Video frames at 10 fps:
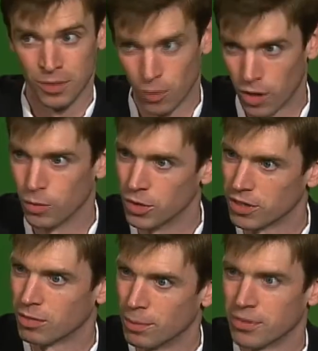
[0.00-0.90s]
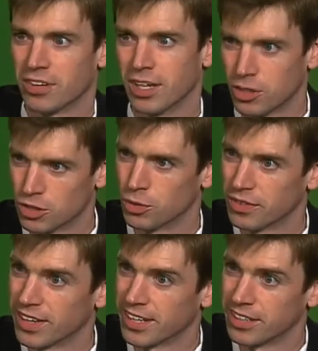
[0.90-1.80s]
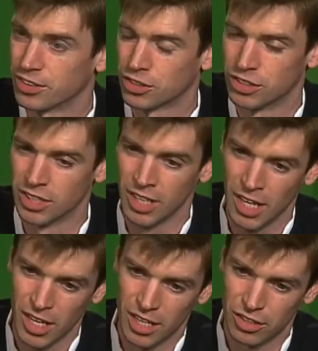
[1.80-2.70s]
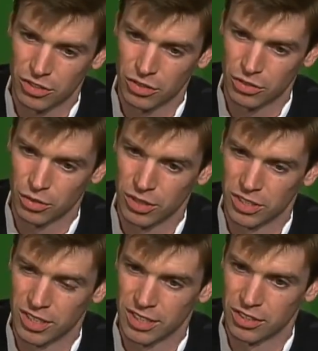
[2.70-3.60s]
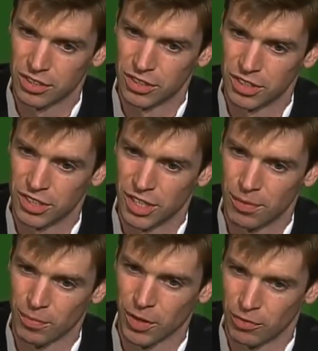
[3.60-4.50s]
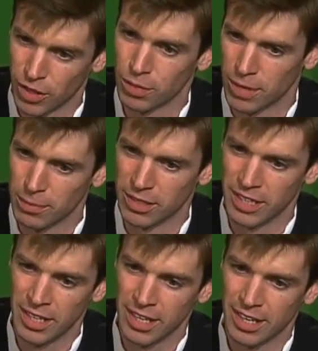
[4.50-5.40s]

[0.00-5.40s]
the water wouldn't have come up as high because you would have had additional additional storage and additional um, kind of flood abatement.